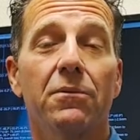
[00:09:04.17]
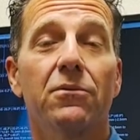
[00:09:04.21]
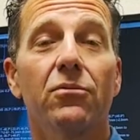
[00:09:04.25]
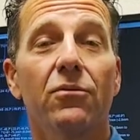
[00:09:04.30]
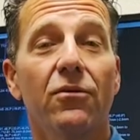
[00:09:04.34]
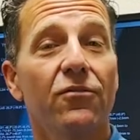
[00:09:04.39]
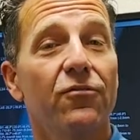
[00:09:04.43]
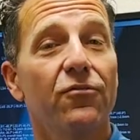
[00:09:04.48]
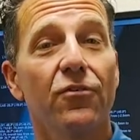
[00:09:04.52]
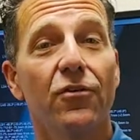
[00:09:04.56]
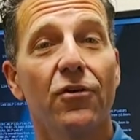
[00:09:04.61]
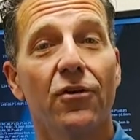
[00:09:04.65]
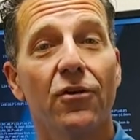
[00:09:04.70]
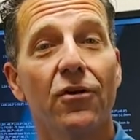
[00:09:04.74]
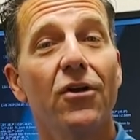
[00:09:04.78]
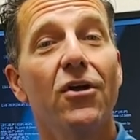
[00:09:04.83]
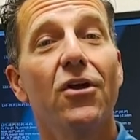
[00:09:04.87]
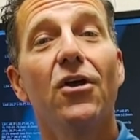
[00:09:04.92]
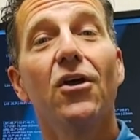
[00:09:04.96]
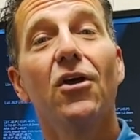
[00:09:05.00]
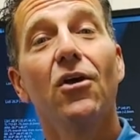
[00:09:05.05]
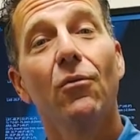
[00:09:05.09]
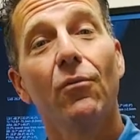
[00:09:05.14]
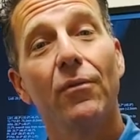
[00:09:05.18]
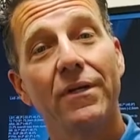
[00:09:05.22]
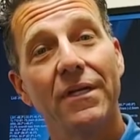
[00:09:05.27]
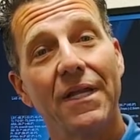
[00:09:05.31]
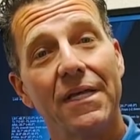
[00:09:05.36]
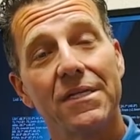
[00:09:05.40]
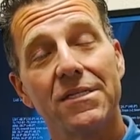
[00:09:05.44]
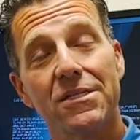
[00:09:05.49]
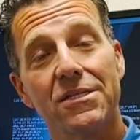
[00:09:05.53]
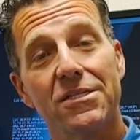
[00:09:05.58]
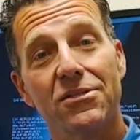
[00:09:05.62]
to refer when
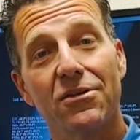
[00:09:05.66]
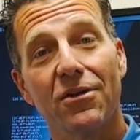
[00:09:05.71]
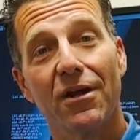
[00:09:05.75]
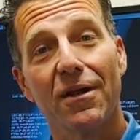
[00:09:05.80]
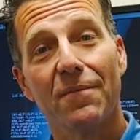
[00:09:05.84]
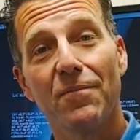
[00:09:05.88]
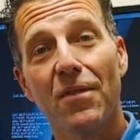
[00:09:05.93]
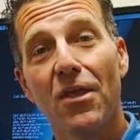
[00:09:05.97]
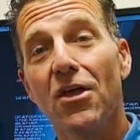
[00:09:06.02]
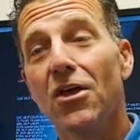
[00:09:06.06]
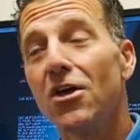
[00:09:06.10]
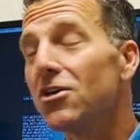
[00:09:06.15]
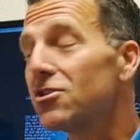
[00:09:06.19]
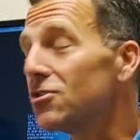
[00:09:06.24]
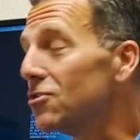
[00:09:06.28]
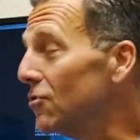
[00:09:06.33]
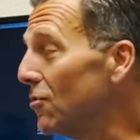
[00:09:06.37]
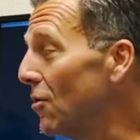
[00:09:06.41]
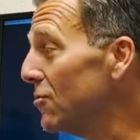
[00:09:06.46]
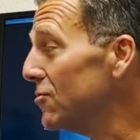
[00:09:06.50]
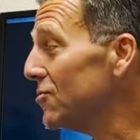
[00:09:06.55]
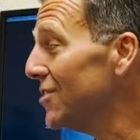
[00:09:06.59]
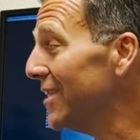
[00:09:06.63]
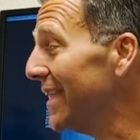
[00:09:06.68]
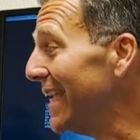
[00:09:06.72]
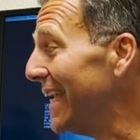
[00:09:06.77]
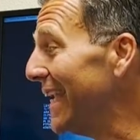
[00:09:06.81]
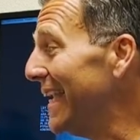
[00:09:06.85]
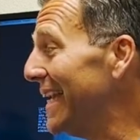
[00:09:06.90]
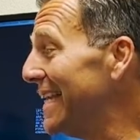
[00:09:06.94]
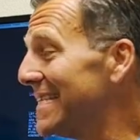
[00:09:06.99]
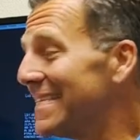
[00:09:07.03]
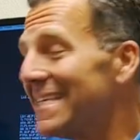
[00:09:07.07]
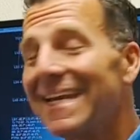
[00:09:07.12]
necessary. So those are the
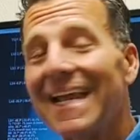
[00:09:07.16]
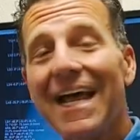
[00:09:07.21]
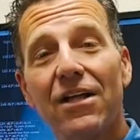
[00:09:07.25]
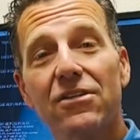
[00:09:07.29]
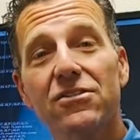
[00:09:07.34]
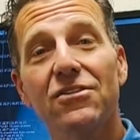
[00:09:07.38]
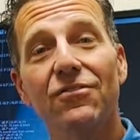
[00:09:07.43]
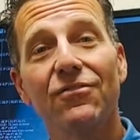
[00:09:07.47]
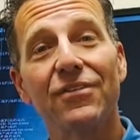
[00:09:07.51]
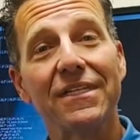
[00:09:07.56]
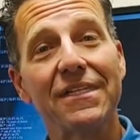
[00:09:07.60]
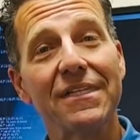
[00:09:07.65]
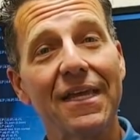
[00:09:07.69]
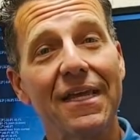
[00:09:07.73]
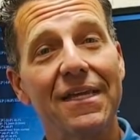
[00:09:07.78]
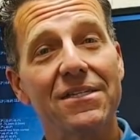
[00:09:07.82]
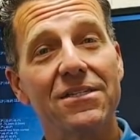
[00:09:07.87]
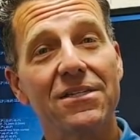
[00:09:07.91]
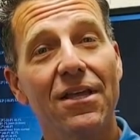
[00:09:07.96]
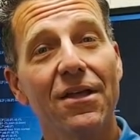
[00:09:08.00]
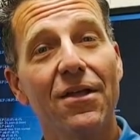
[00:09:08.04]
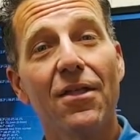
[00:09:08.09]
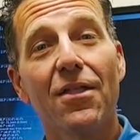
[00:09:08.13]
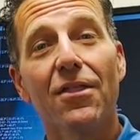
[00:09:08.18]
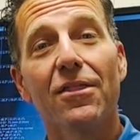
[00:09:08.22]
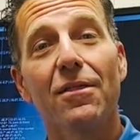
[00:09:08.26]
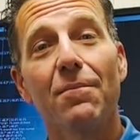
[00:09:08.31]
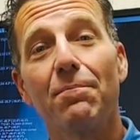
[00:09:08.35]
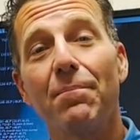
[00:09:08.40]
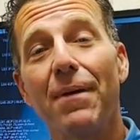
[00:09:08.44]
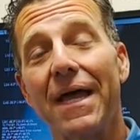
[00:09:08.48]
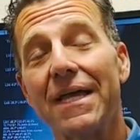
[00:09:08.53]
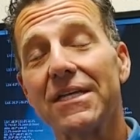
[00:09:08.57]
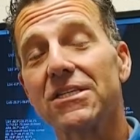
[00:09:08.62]
ins and outs of a disc. The
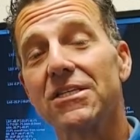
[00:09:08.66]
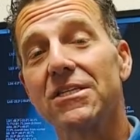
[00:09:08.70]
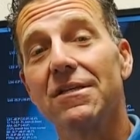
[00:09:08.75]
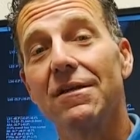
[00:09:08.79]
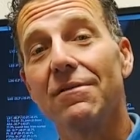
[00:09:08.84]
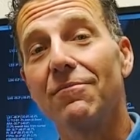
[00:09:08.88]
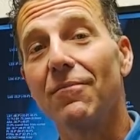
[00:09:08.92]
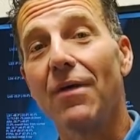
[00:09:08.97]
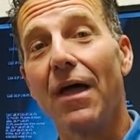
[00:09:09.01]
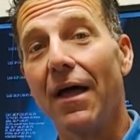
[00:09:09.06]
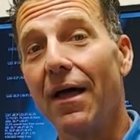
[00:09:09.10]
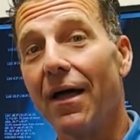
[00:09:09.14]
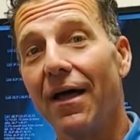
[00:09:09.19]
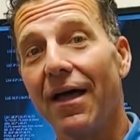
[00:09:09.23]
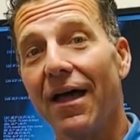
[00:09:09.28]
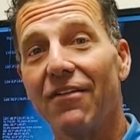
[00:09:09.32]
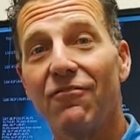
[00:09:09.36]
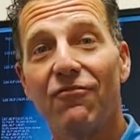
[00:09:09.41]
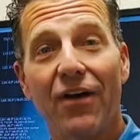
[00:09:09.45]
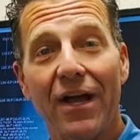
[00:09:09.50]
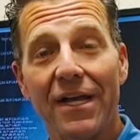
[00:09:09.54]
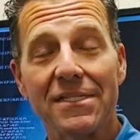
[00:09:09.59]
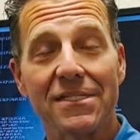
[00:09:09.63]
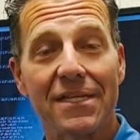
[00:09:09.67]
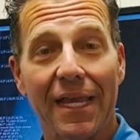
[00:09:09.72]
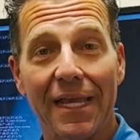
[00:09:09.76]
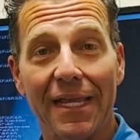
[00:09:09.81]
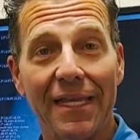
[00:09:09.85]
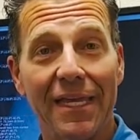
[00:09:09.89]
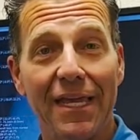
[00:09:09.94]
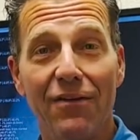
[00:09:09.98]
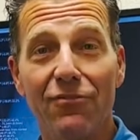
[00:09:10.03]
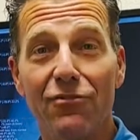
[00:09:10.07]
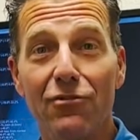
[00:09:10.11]
best advice I
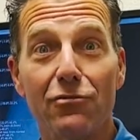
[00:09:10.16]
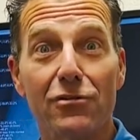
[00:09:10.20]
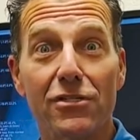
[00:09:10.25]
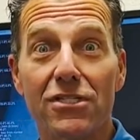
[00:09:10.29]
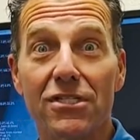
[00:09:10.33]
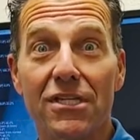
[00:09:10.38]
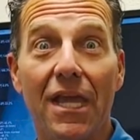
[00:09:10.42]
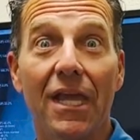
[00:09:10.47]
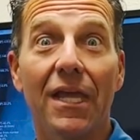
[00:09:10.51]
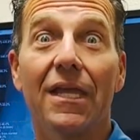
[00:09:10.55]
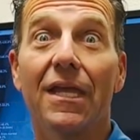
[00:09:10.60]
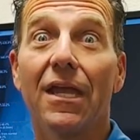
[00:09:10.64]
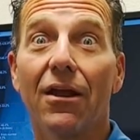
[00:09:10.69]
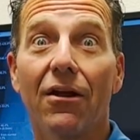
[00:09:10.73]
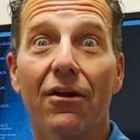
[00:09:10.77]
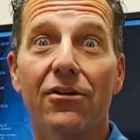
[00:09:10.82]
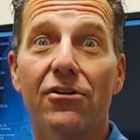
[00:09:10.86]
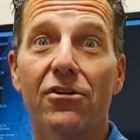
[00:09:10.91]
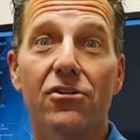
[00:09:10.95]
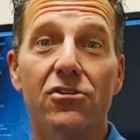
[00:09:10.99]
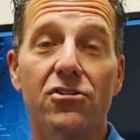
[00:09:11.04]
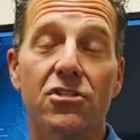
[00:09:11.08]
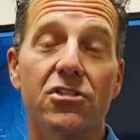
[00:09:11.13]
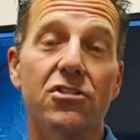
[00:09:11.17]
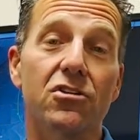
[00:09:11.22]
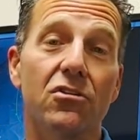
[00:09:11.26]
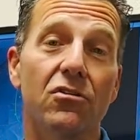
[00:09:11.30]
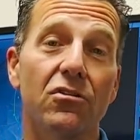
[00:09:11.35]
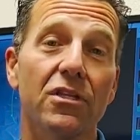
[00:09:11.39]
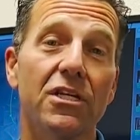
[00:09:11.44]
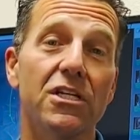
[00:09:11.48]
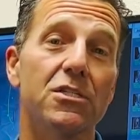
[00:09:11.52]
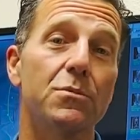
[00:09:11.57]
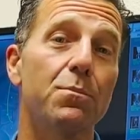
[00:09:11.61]
can give you is take care of yours as
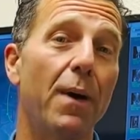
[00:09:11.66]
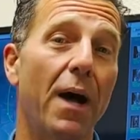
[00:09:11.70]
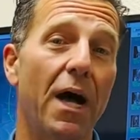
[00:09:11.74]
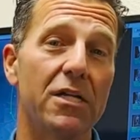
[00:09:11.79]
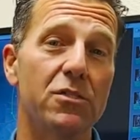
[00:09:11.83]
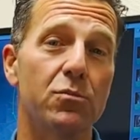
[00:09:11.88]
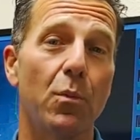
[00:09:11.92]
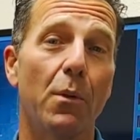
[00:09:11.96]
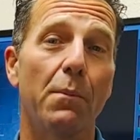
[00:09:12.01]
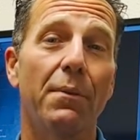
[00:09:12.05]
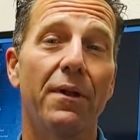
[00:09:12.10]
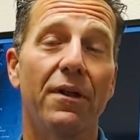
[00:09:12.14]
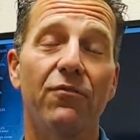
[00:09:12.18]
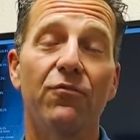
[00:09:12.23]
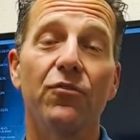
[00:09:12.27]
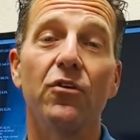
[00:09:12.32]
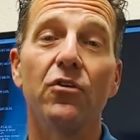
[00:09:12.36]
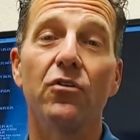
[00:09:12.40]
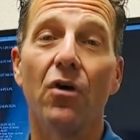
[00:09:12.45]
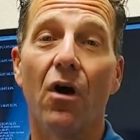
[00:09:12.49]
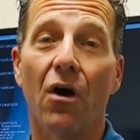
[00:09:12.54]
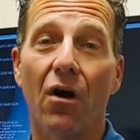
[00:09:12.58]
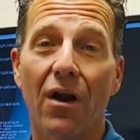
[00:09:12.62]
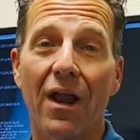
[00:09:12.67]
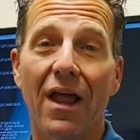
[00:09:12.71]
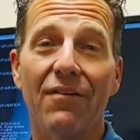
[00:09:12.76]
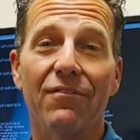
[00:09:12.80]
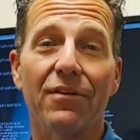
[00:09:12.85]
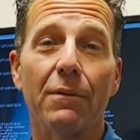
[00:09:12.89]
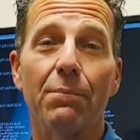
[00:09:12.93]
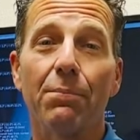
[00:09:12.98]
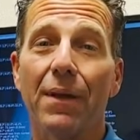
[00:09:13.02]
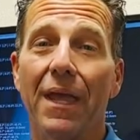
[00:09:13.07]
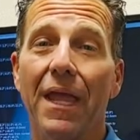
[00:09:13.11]
early as possible. But if you are
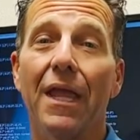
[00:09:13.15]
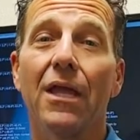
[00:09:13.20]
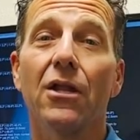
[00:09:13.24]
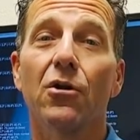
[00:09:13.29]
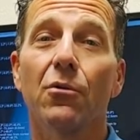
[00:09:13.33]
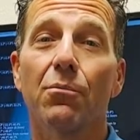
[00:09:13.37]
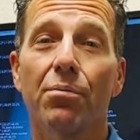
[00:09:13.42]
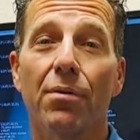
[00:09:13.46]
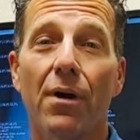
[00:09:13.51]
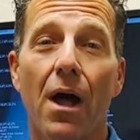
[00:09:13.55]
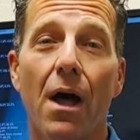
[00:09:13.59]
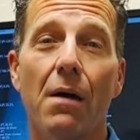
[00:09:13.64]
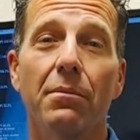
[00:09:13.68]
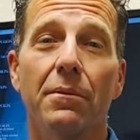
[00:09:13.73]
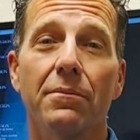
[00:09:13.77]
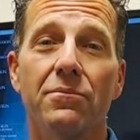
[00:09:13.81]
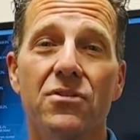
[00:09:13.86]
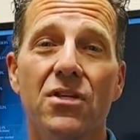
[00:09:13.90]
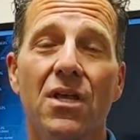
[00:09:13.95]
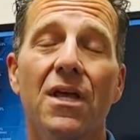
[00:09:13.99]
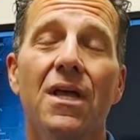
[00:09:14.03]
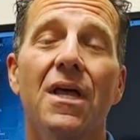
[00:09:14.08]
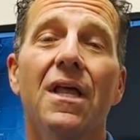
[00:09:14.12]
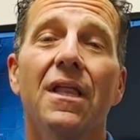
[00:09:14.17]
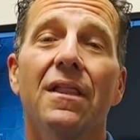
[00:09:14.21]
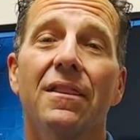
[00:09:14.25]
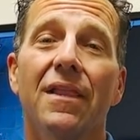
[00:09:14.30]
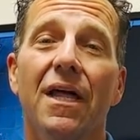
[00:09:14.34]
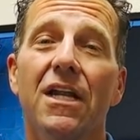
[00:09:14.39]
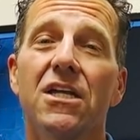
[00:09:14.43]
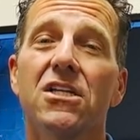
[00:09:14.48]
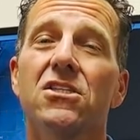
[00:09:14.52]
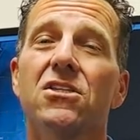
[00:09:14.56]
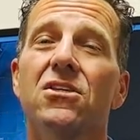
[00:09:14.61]
having pain or problems,
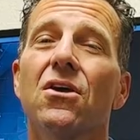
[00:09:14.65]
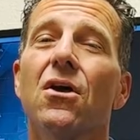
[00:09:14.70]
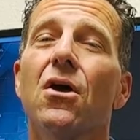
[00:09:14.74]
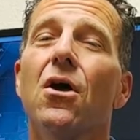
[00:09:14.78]
let us